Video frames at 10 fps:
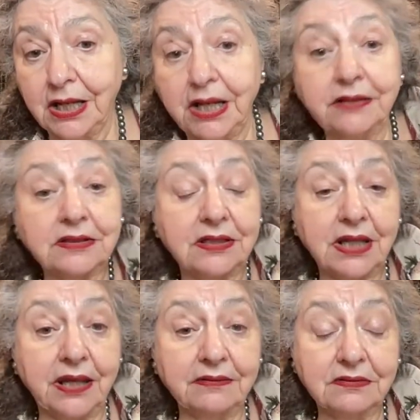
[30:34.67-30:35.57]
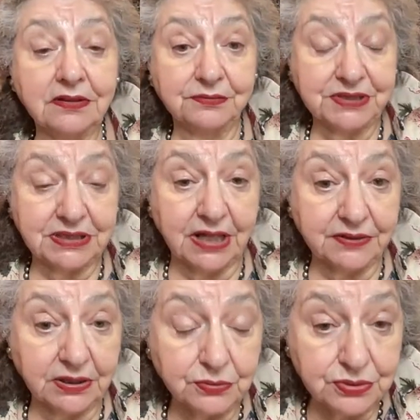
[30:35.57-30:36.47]
And then there is
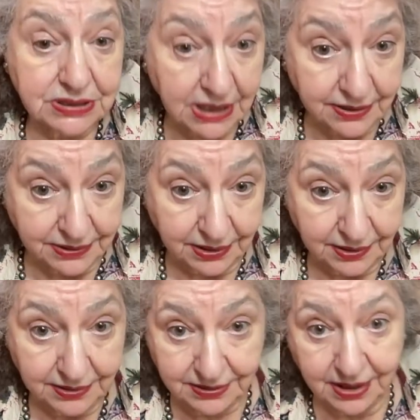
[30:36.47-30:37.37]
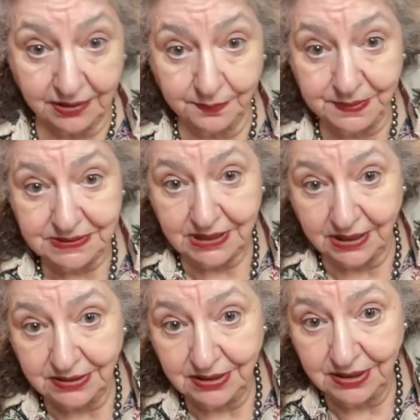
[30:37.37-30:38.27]
nothing to study. It cannot be
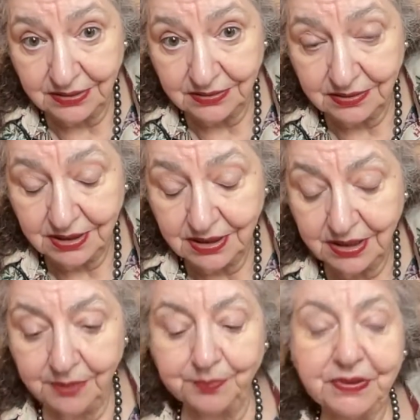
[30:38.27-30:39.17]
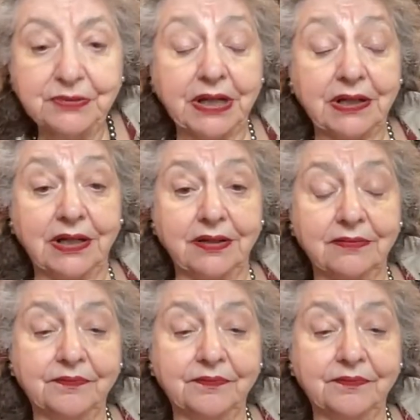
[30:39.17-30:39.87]
studied empirically.